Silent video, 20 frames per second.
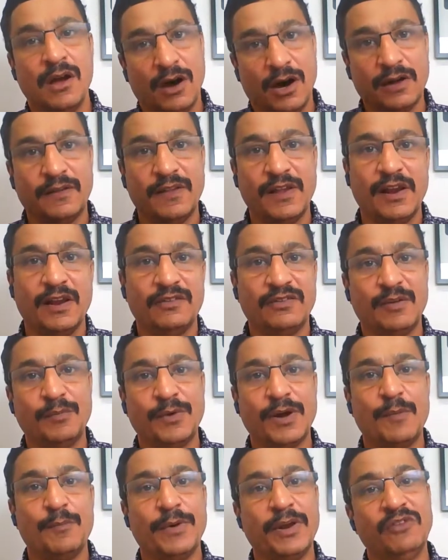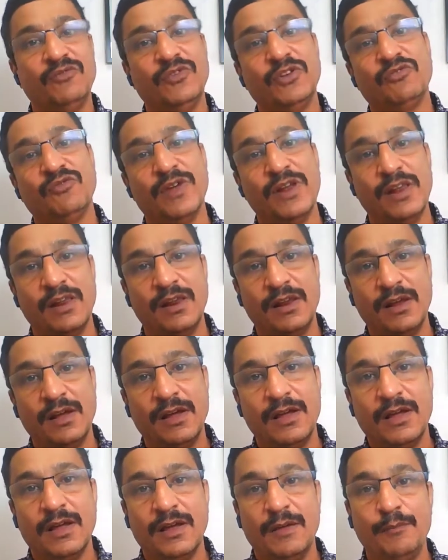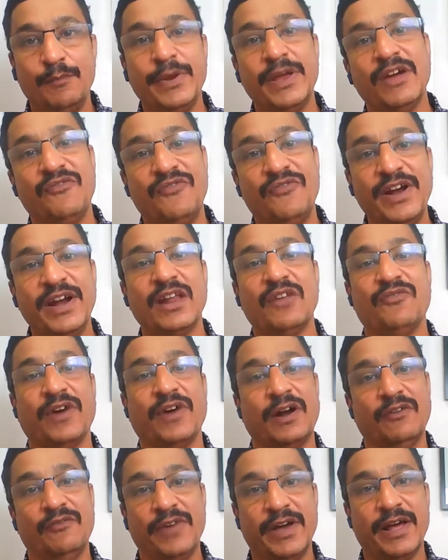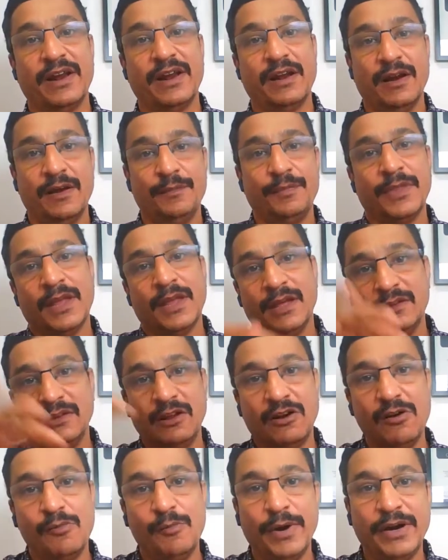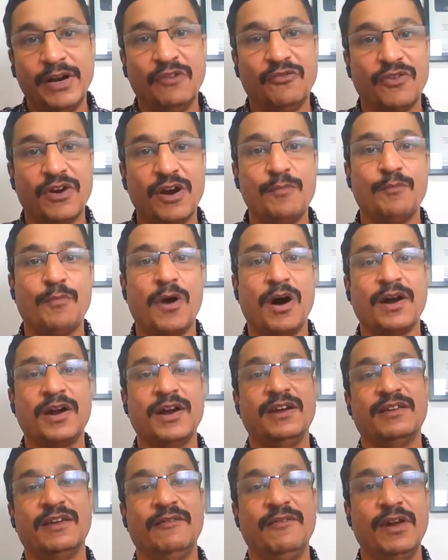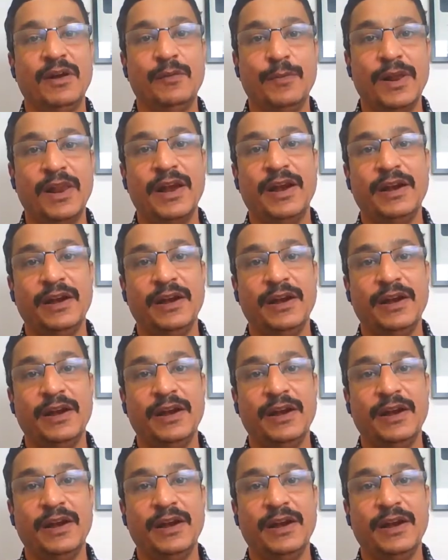Or there are some companies which will be a feeder fund, where there will be different pockets available